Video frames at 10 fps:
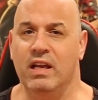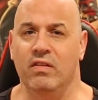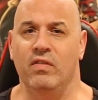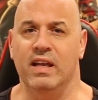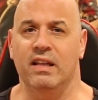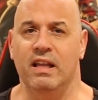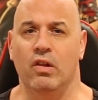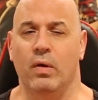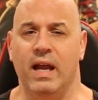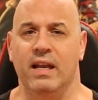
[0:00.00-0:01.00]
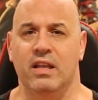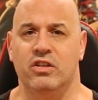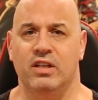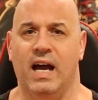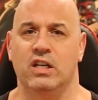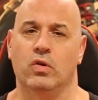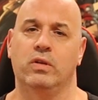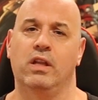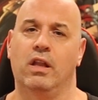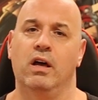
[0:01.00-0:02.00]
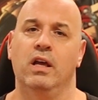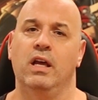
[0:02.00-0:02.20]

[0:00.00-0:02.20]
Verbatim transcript: conveniently located in the side, so it's in the,